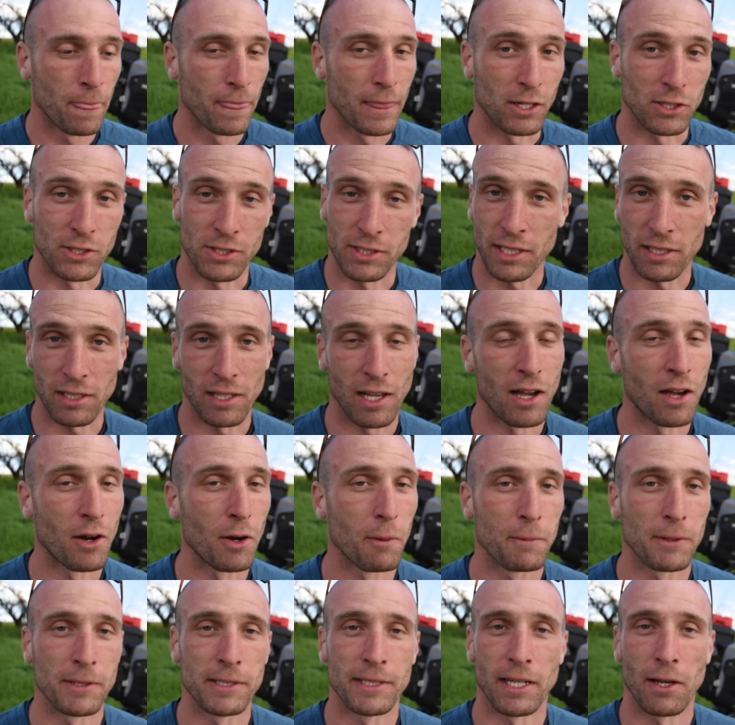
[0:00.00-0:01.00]
they're still
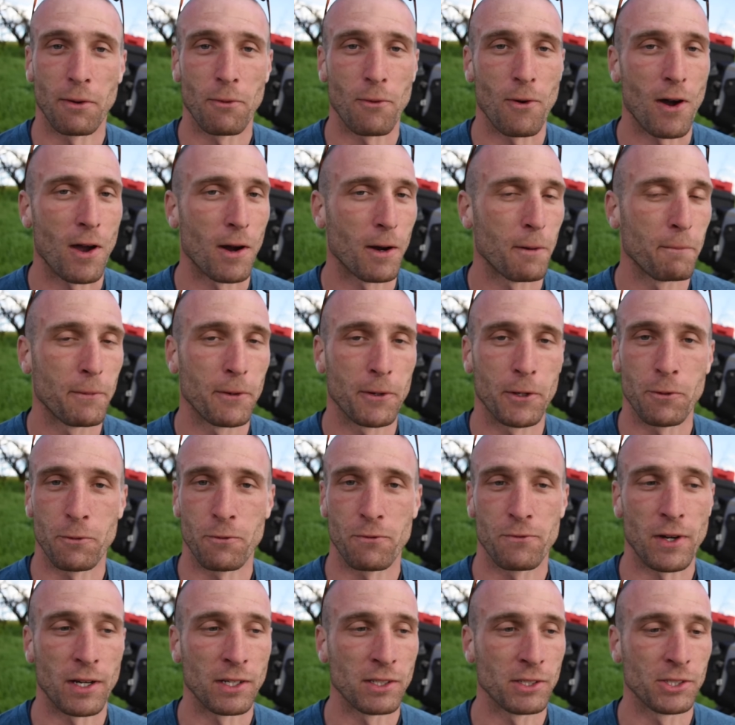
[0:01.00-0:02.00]
100% waterproof,
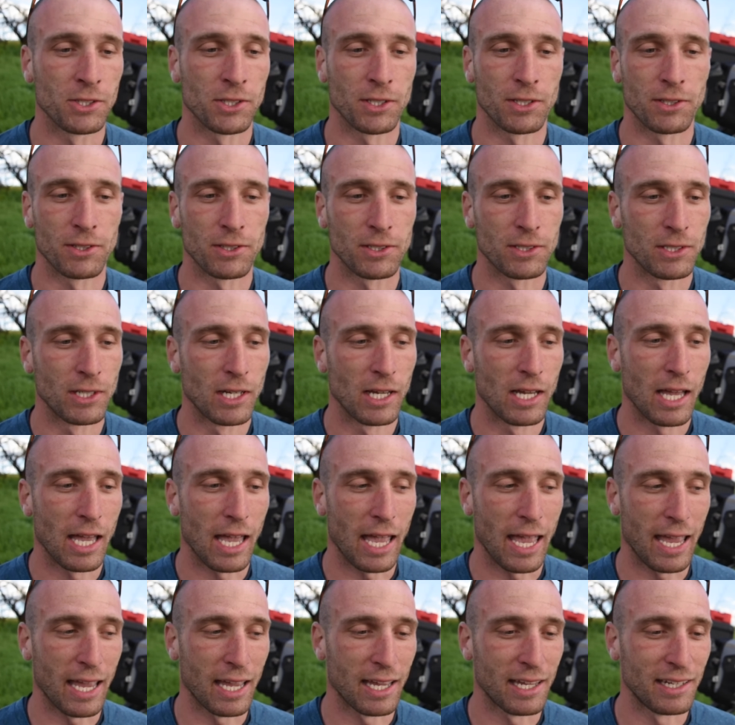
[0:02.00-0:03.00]
functional.
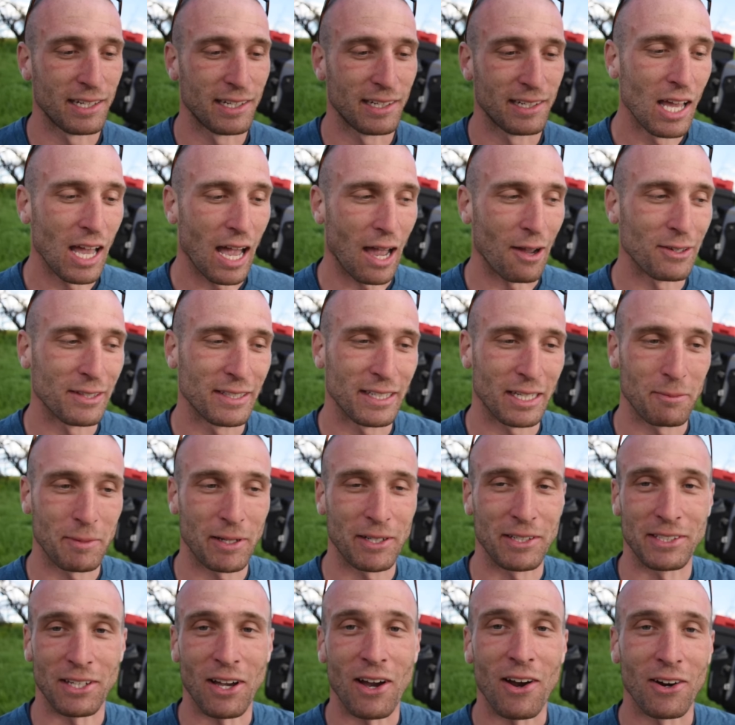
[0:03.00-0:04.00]
And I would say
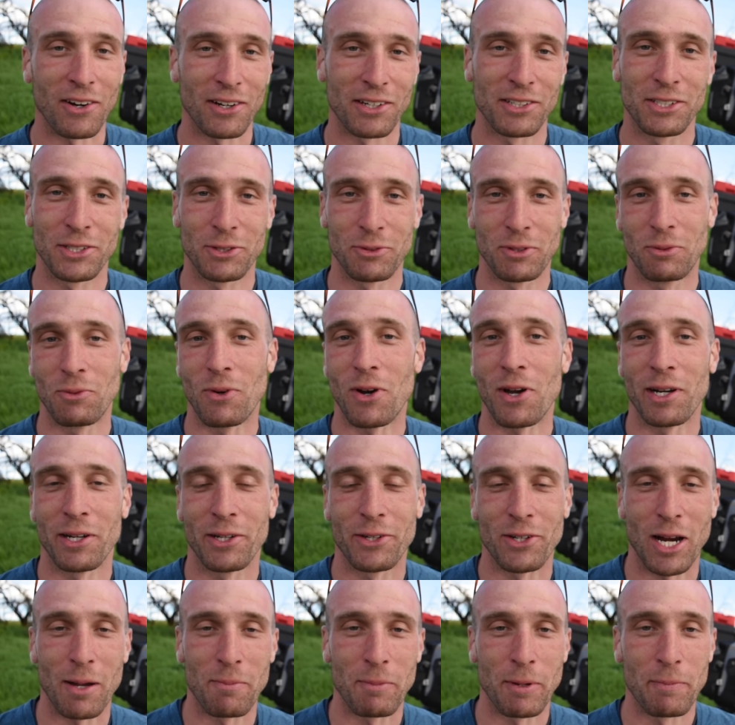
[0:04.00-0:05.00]
about as hard as you would want to
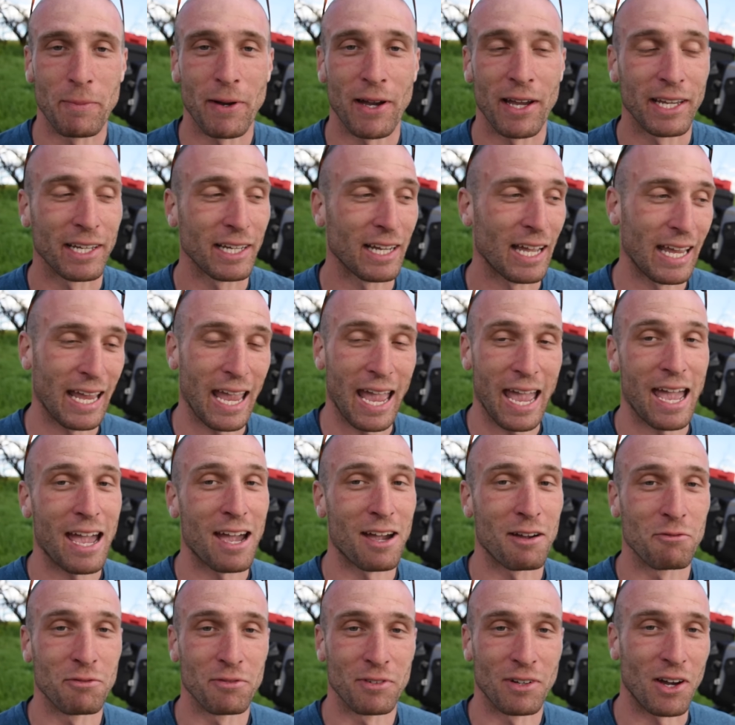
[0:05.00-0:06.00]
drop a bike, I
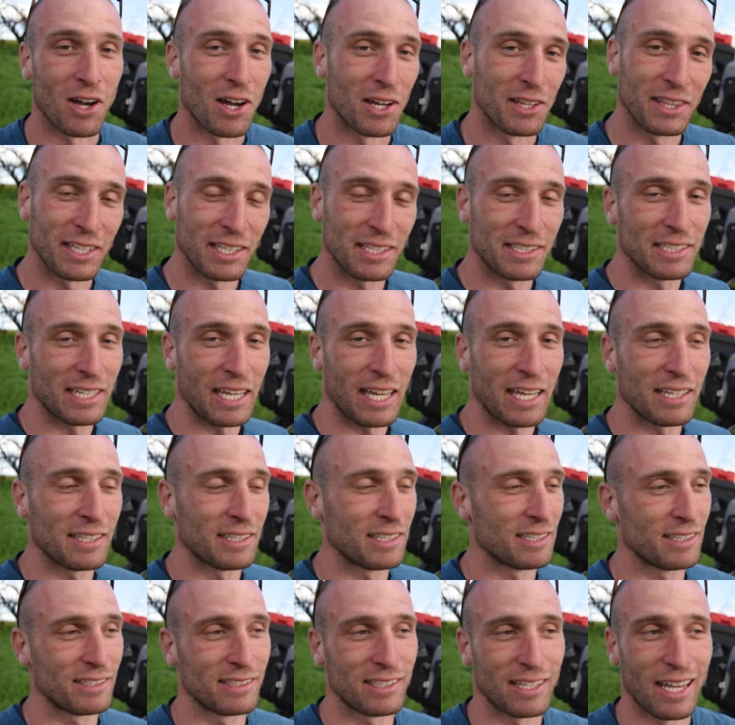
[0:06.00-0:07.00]
have on these
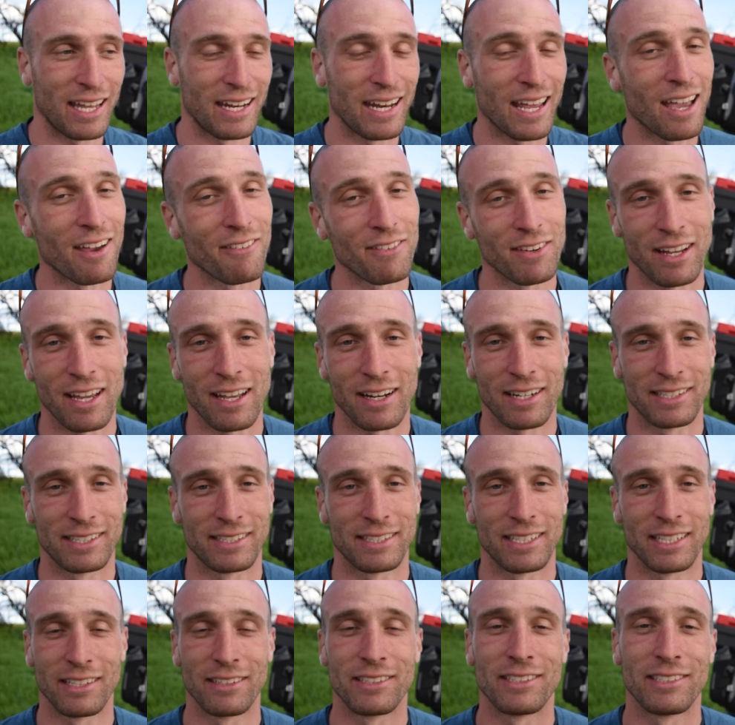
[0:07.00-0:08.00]
cases and haven't had a
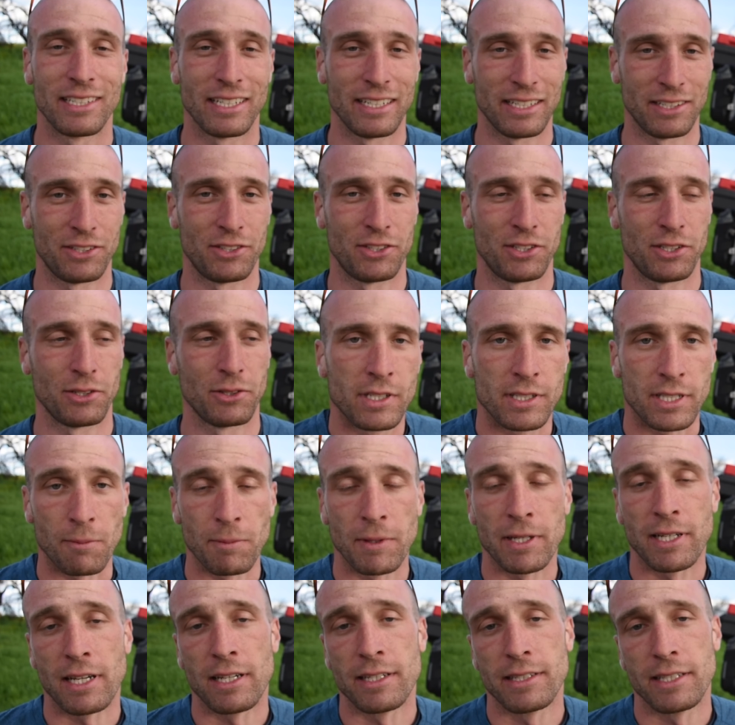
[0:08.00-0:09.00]
single issue.
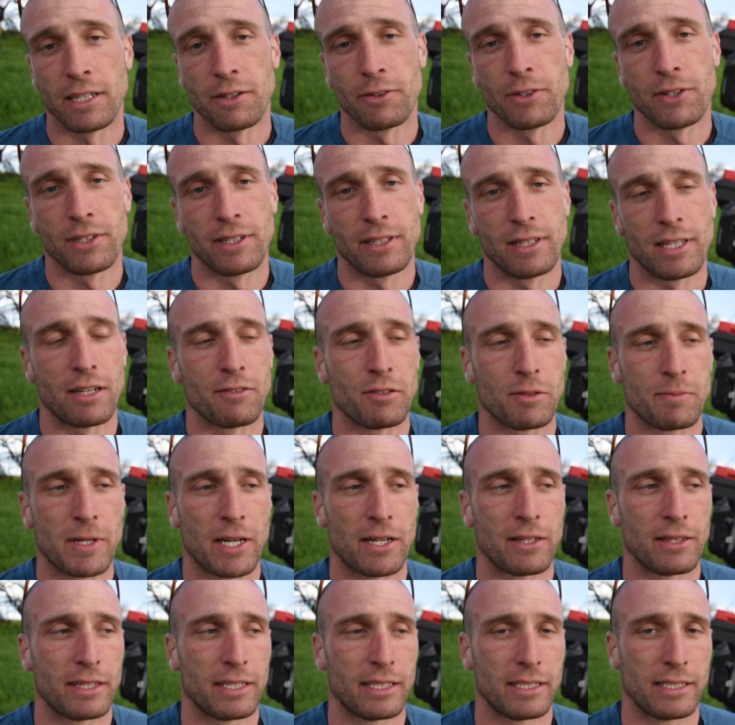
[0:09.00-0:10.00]
Something else I really love
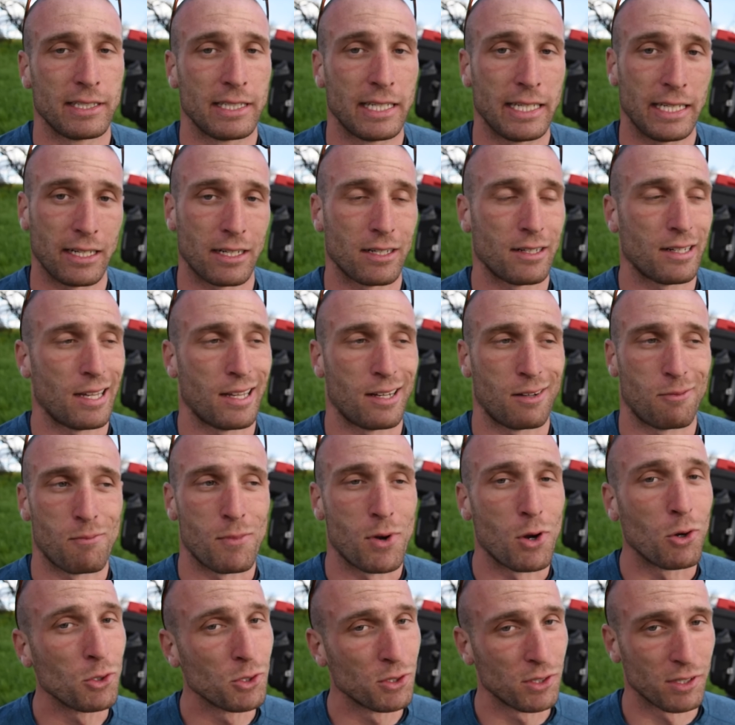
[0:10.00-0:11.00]
about this gear and
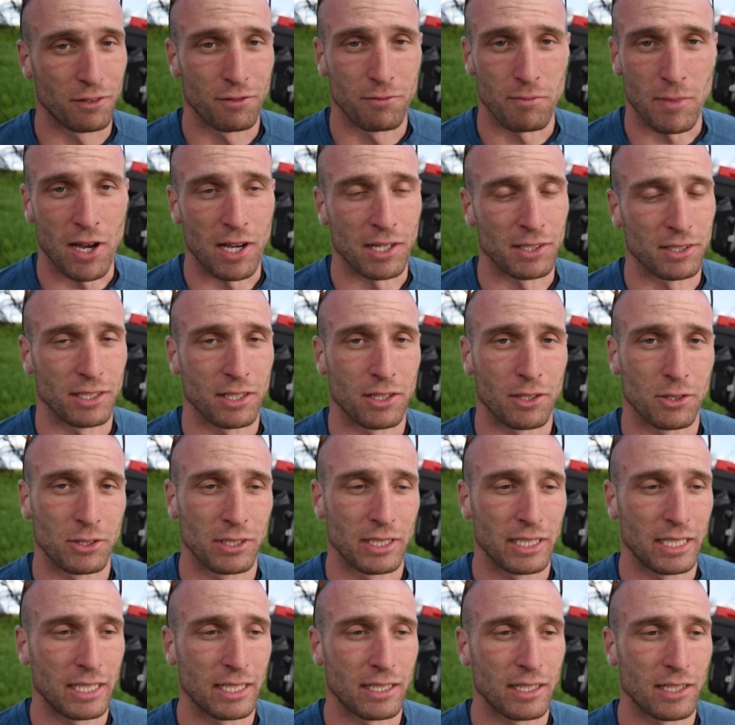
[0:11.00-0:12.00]
most of Mosko's
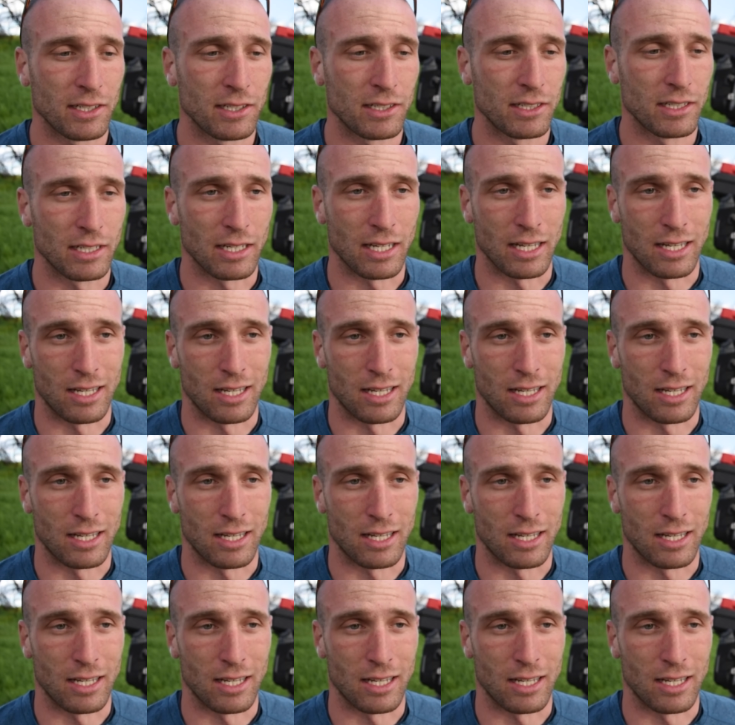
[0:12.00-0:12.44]
gear,